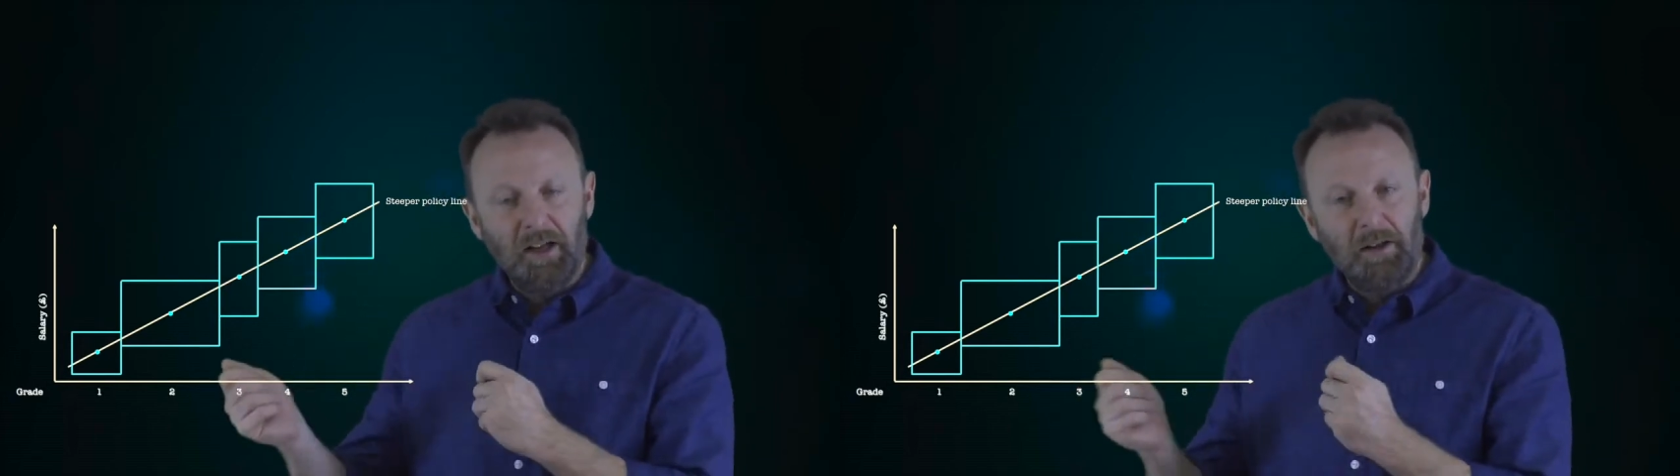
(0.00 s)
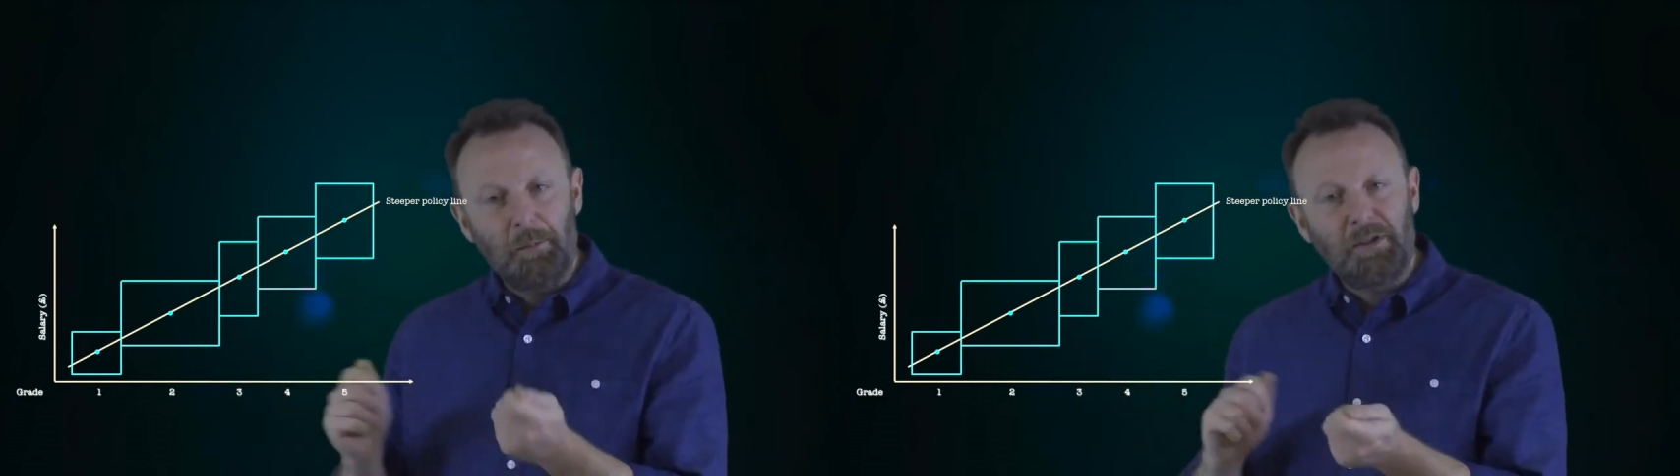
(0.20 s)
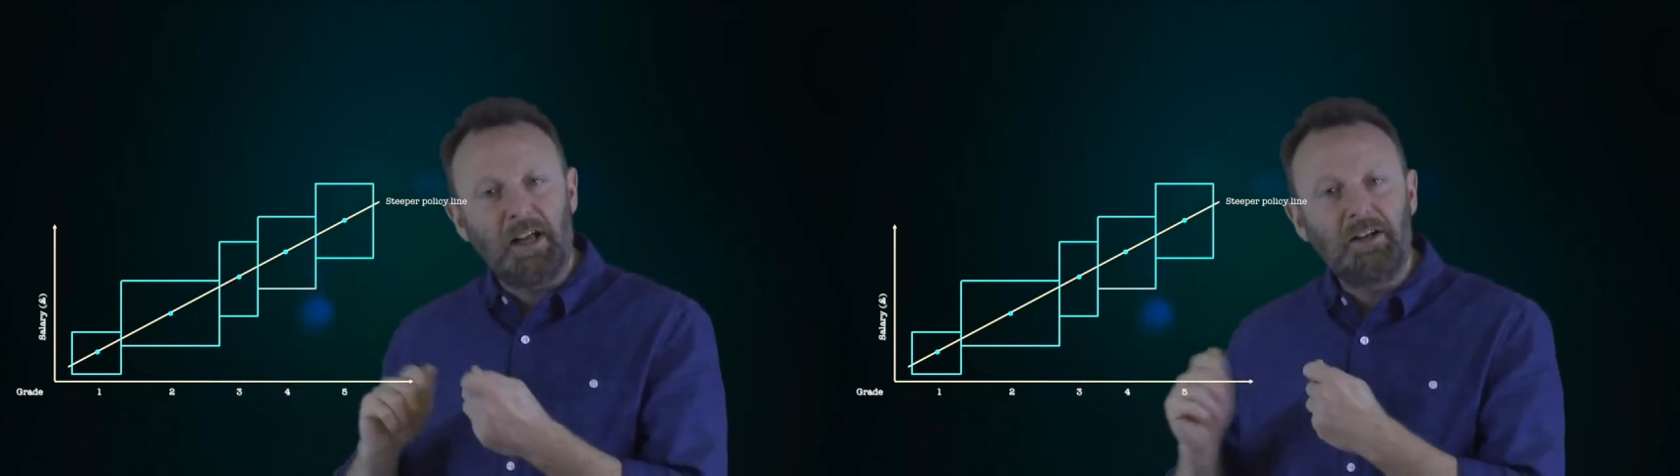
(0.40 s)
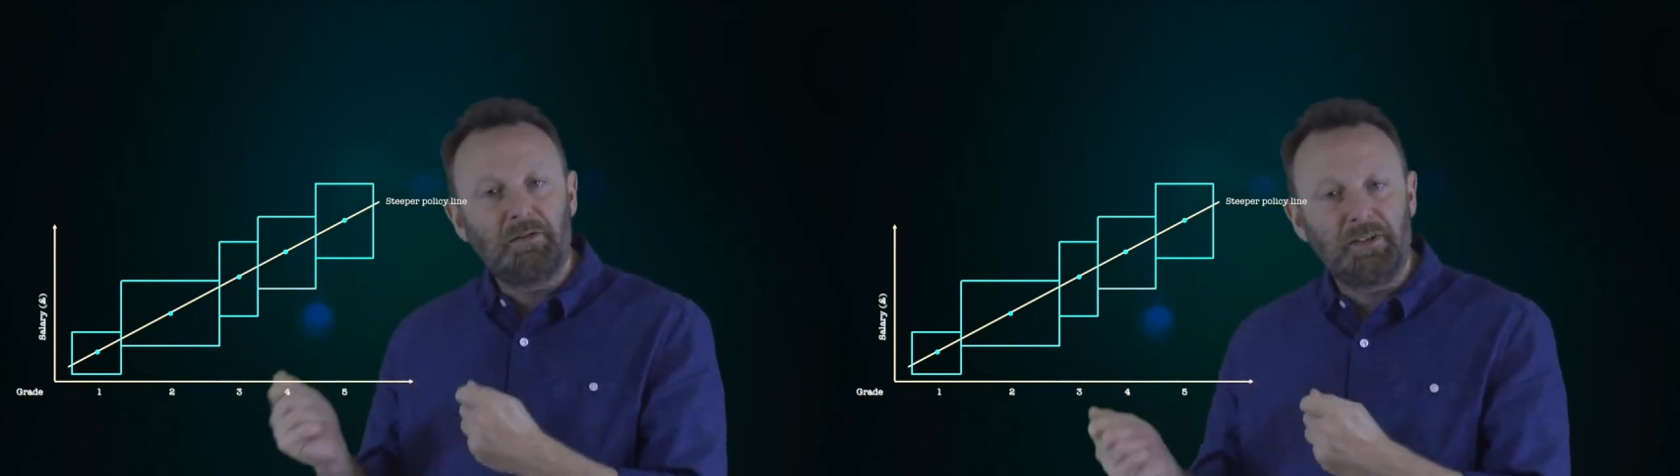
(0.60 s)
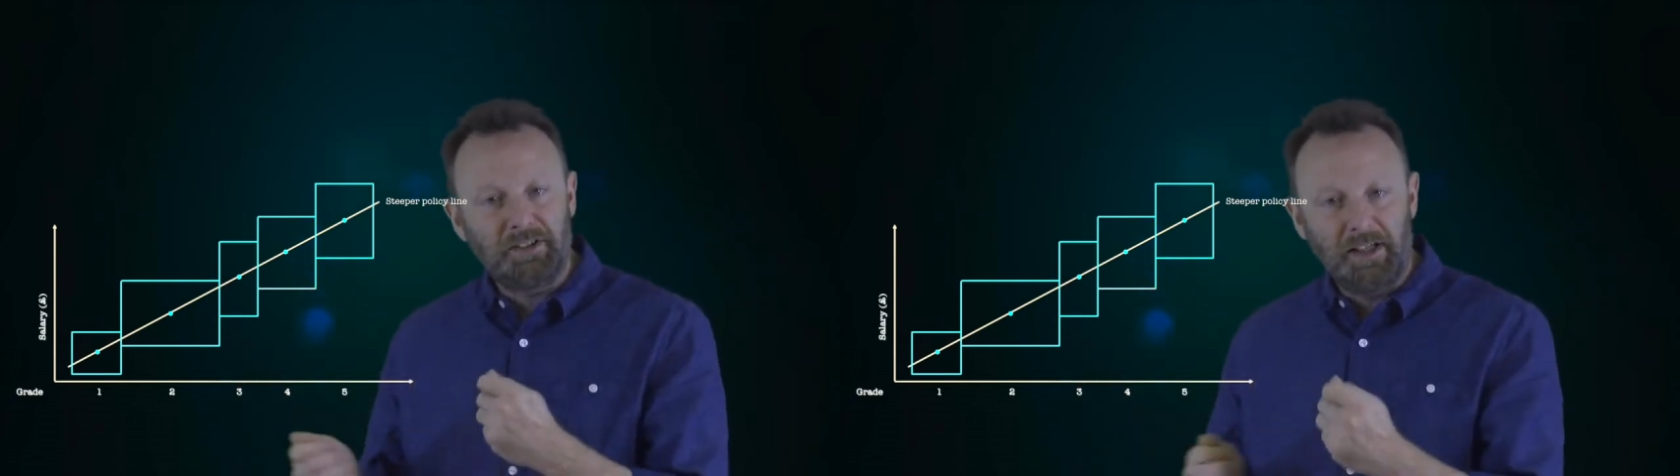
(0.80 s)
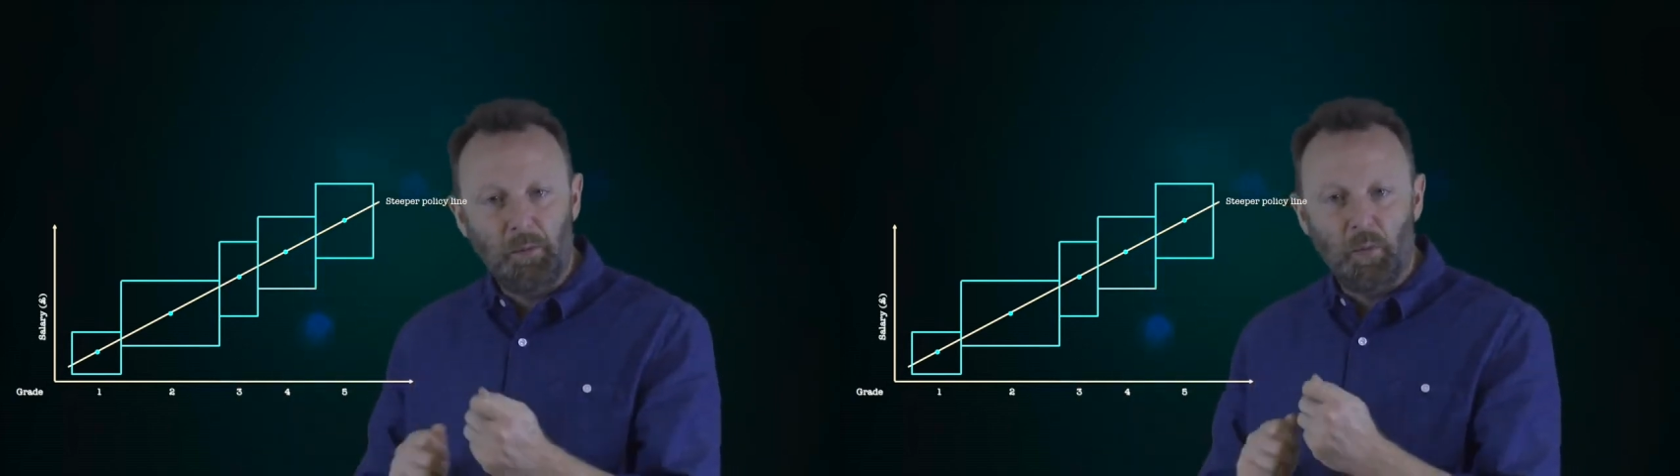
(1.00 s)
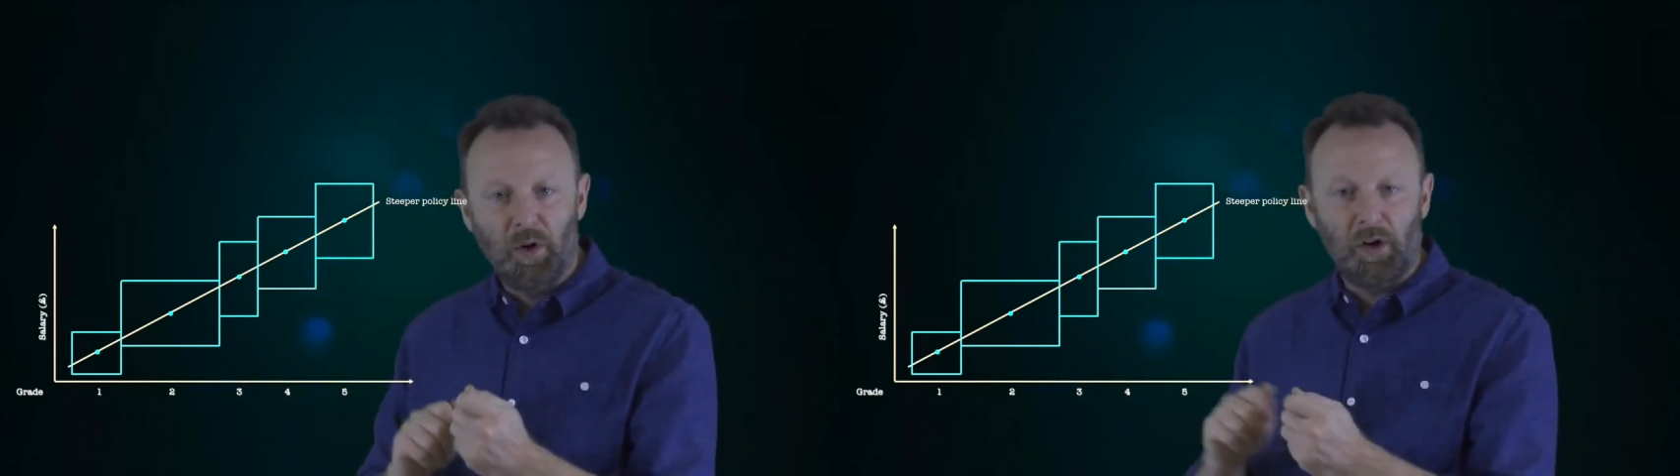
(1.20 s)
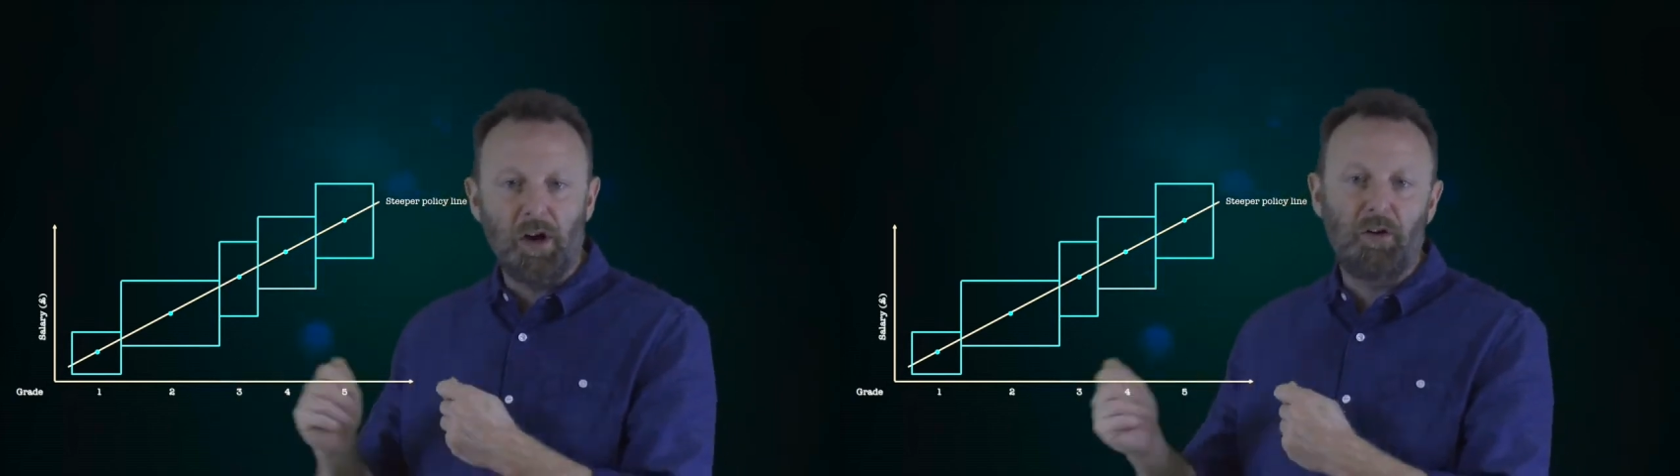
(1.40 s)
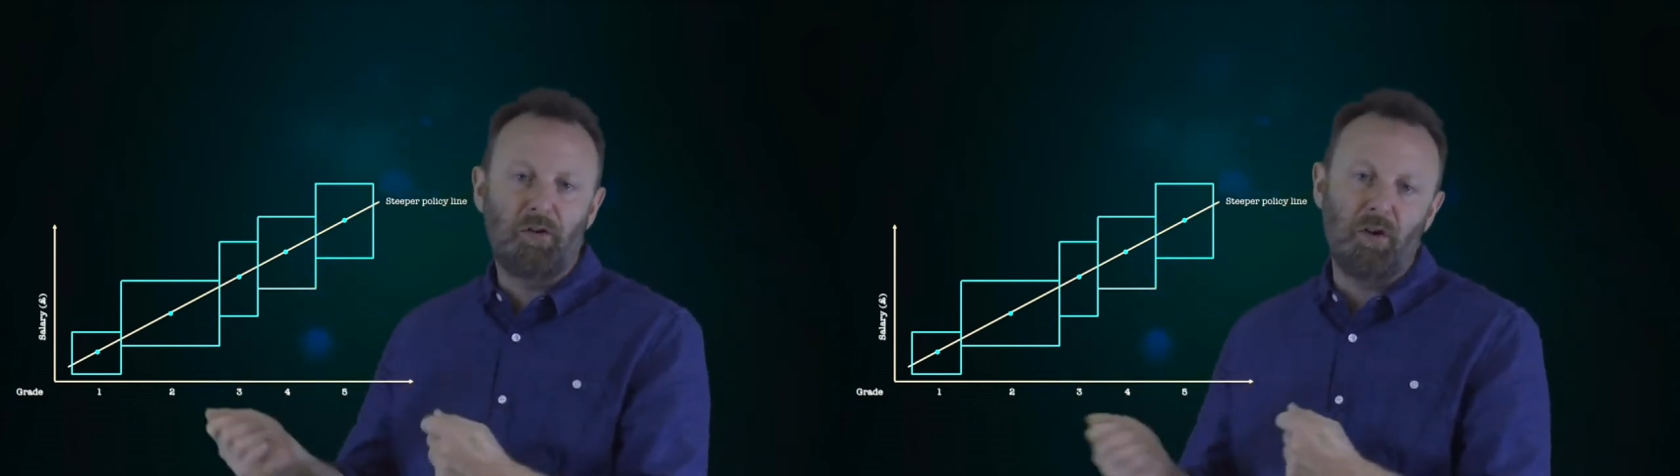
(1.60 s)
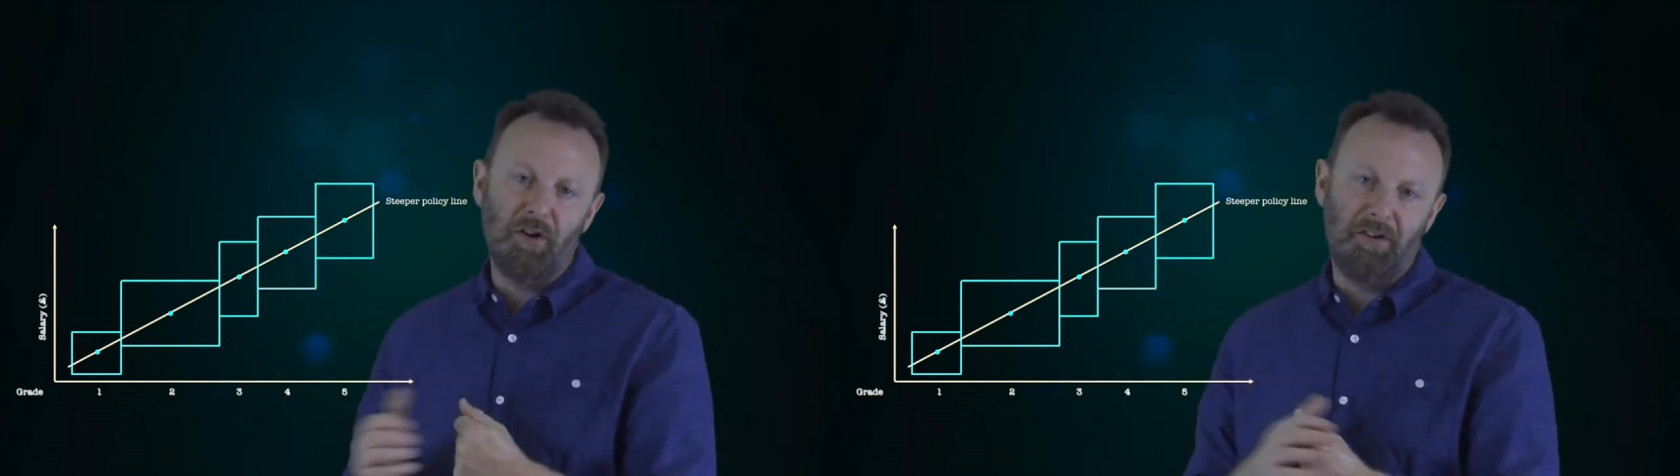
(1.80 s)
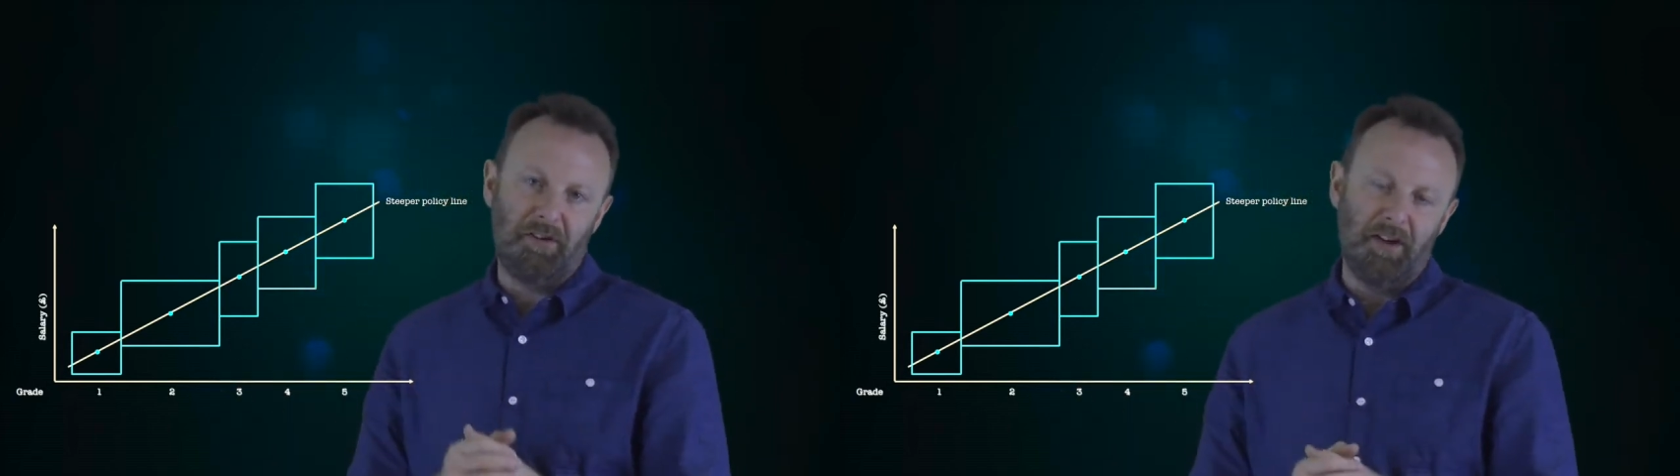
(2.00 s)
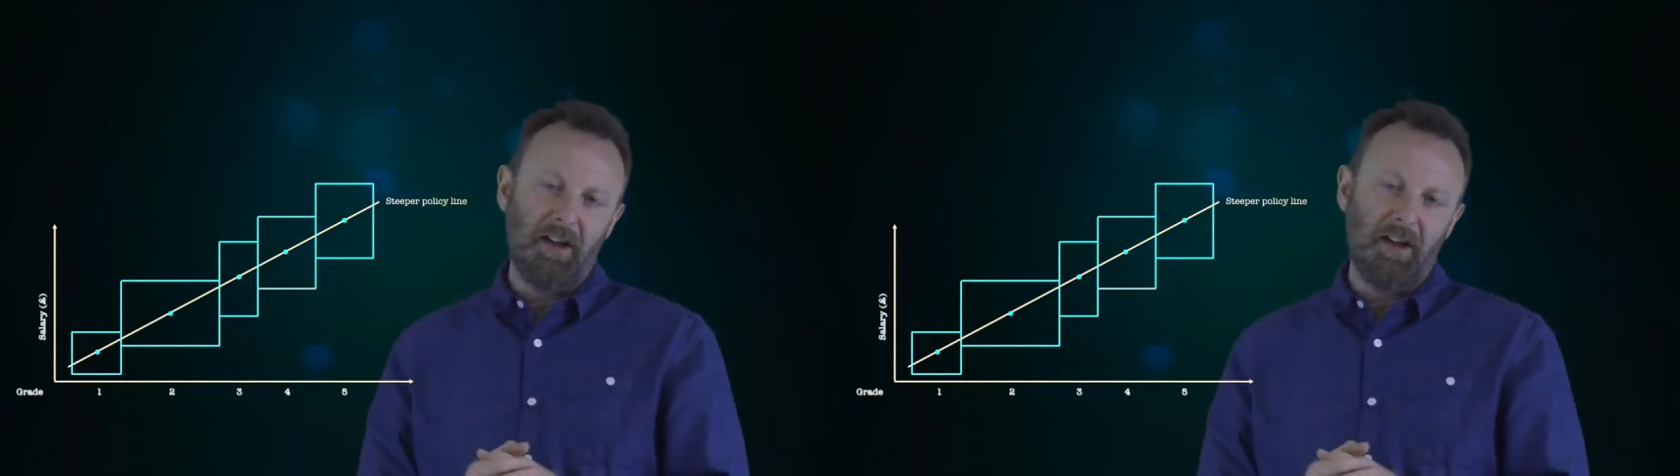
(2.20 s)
the potential for teamwork across